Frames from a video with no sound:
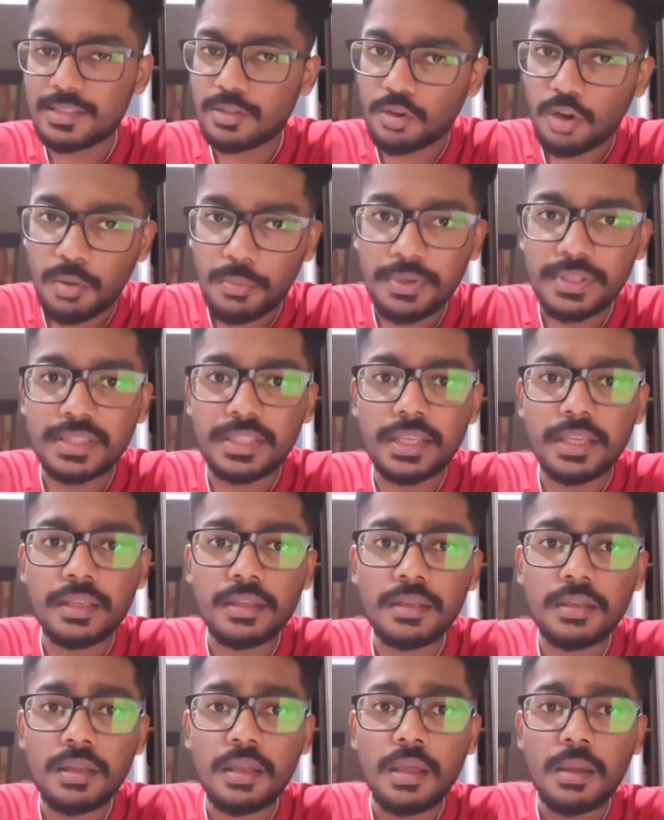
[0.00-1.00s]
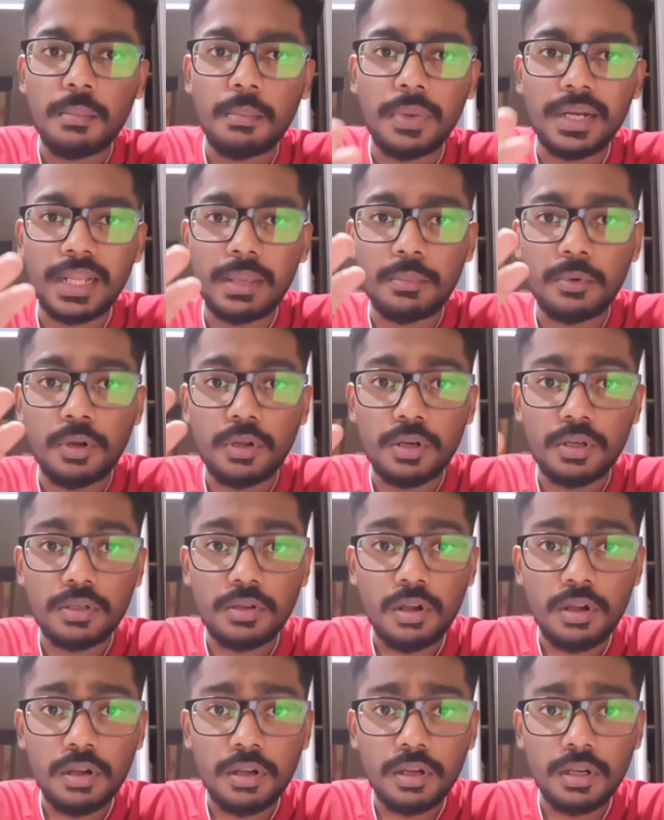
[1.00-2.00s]
it's a common thing, but I'm going
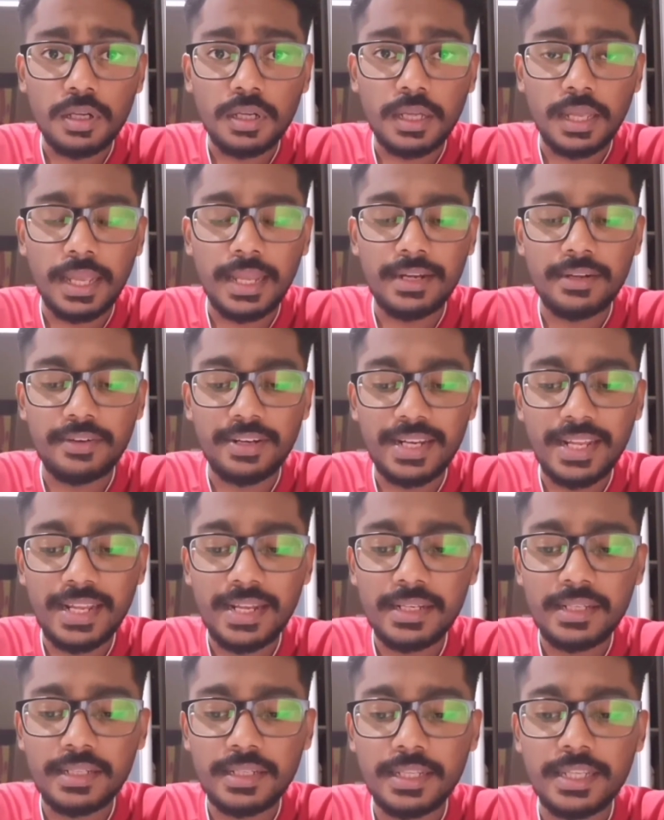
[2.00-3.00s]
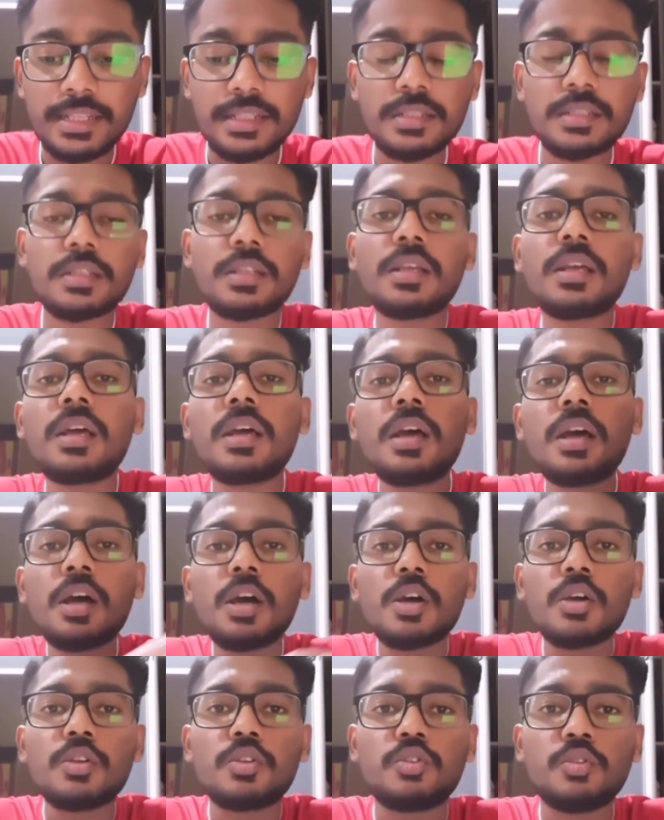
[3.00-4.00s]
to talk and relate it
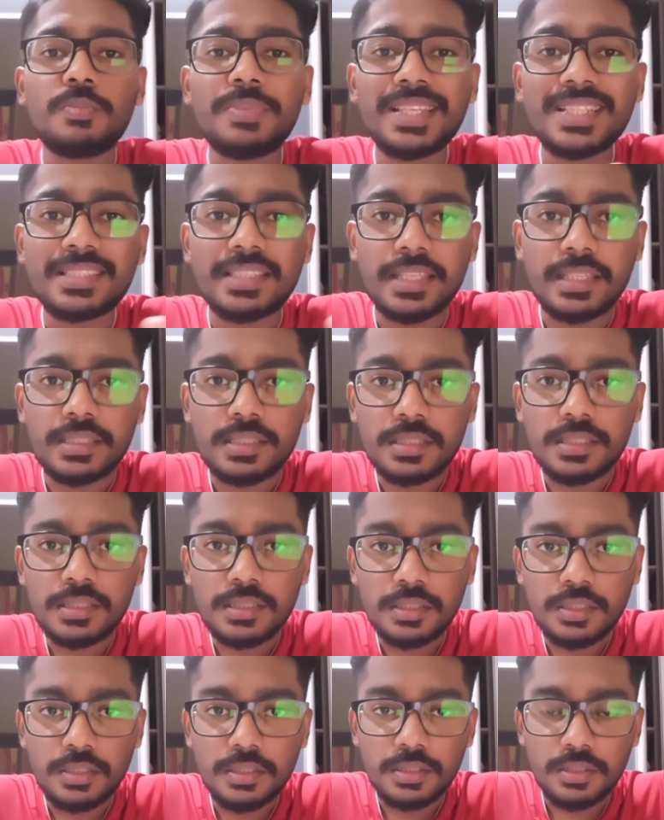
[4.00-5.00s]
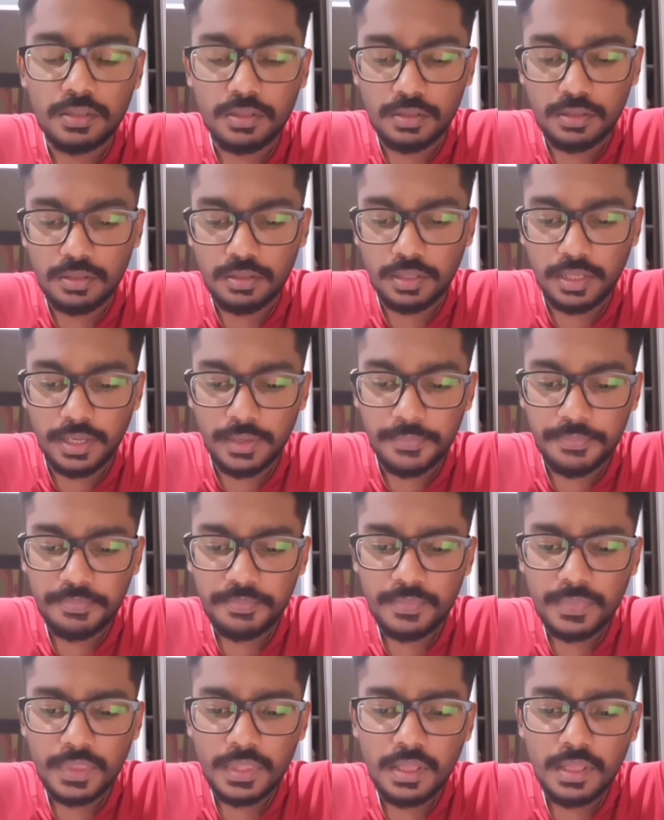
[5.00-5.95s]
to bee stings. Okay,